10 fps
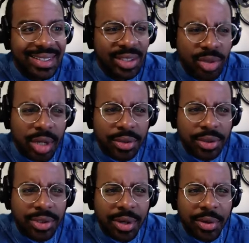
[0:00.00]
You know,
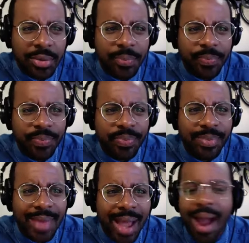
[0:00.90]
so
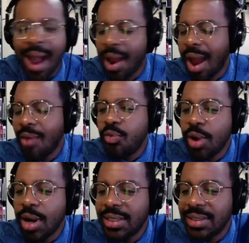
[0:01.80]
I, I,
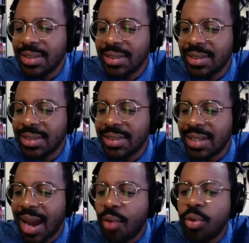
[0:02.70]
want
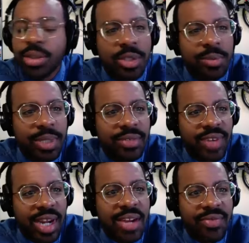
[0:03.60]
I want you to be
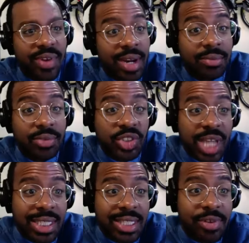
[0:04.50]
very, very
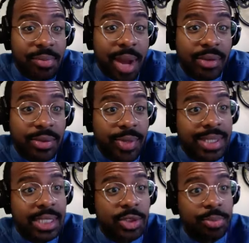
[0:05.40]
objective about the way
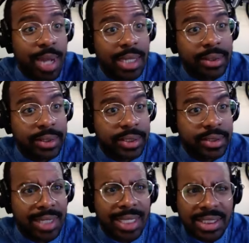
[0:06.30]
that you practice.
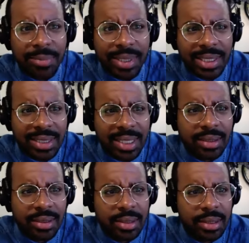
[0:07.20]
That's the biggest thing.
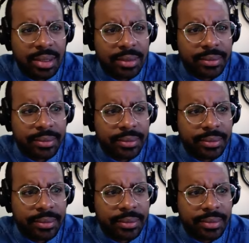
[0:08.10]

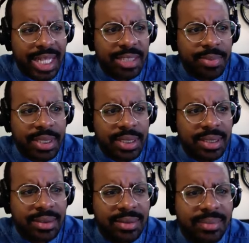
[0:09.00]
That's the biggest thing.